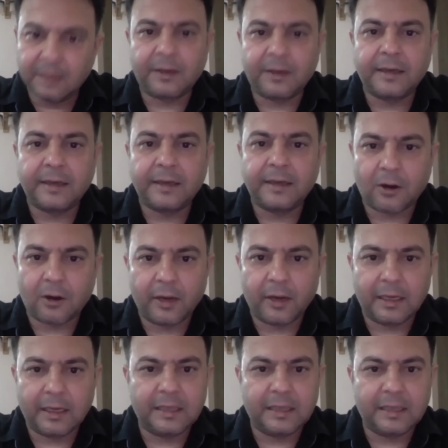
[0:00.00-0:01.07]
treated
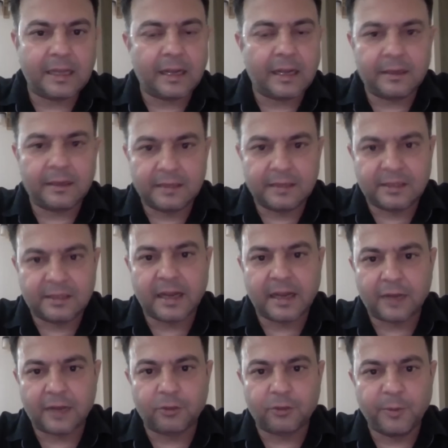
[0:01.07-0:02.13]
accordingly. A register
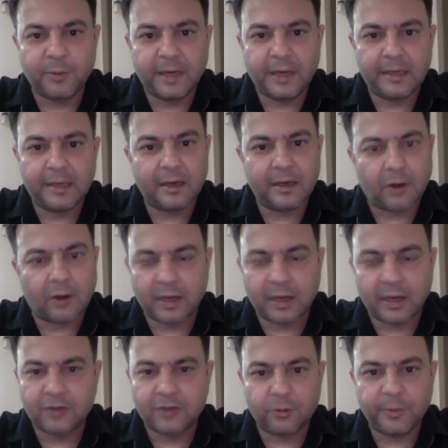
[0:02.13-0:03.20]
has to be maintained, record
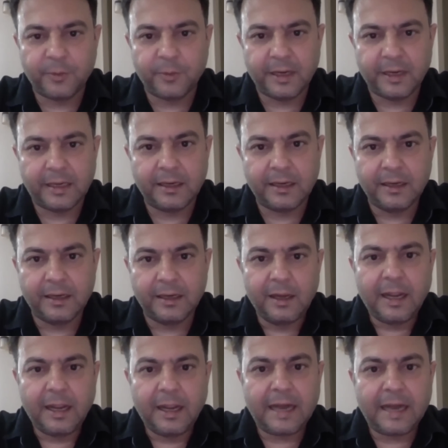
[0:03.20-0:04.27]
has to be maintained,
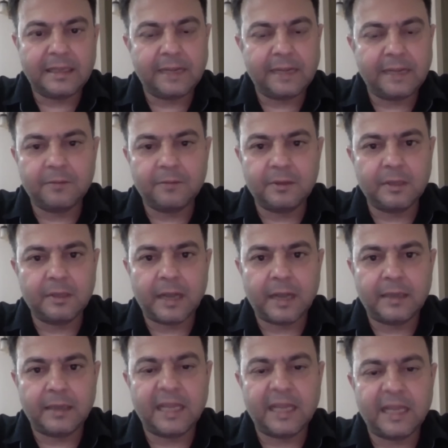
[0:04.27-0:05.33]
and they
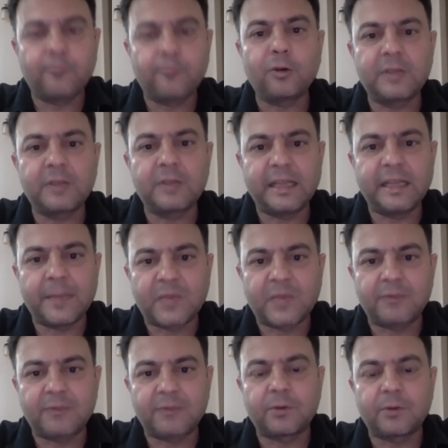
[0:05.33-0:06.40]

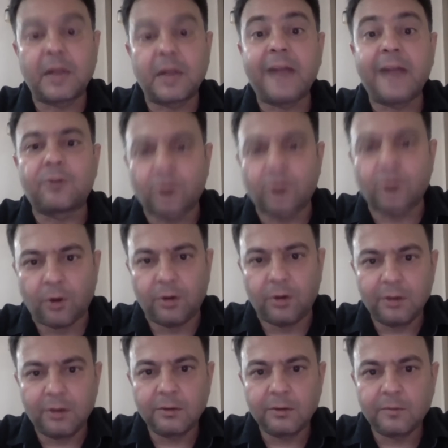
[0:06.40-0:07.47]
themselves would like to go
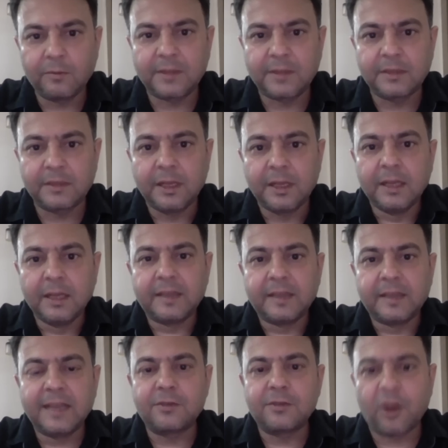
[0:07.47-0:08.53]
once
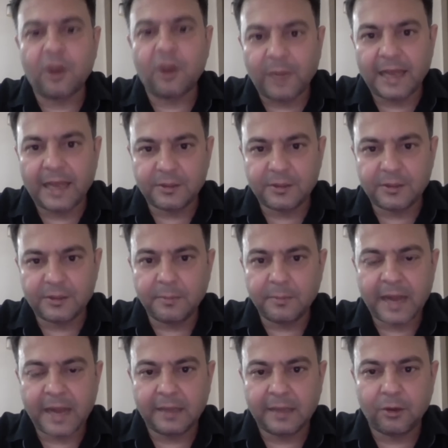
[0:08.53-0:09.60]
things normalize
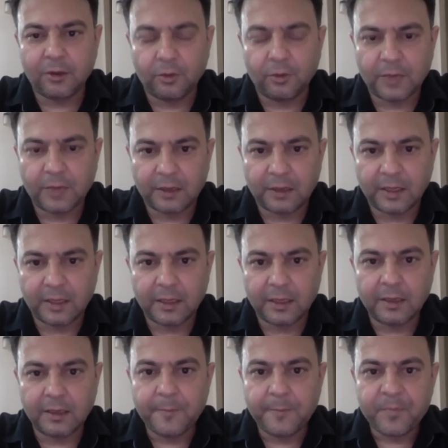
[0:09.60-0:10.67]
back in the home country.
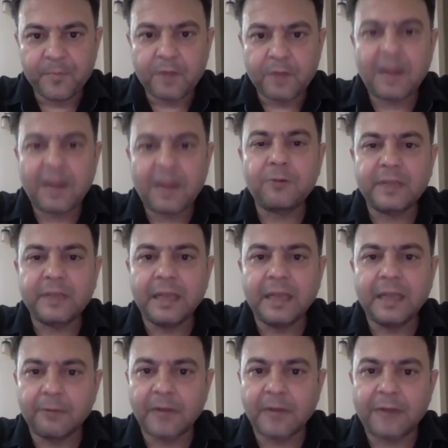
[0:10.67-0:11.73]
Why would they
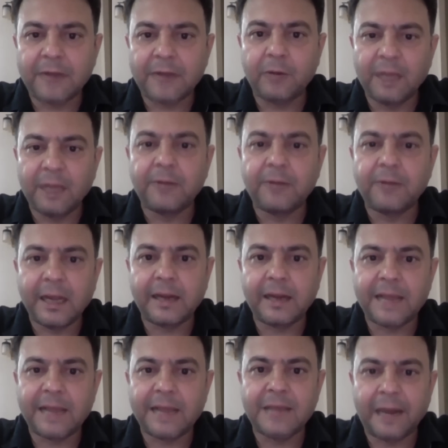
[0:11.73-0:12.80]
like to live here
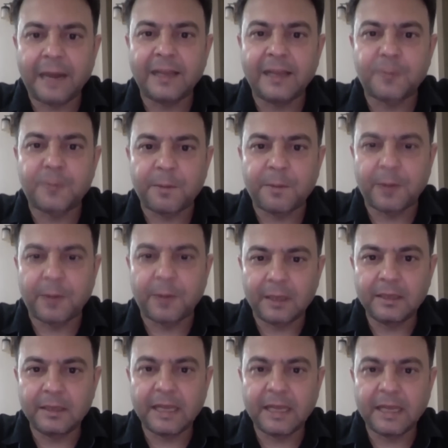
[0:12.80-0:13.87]
as landless people?
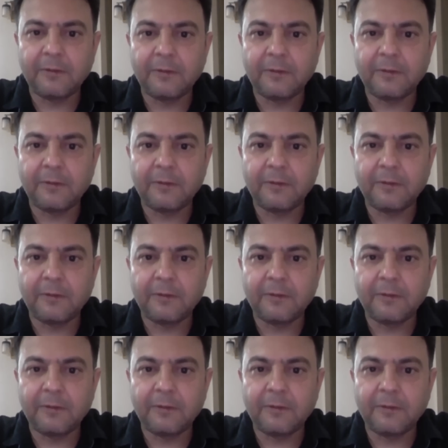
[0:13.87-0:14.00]
they have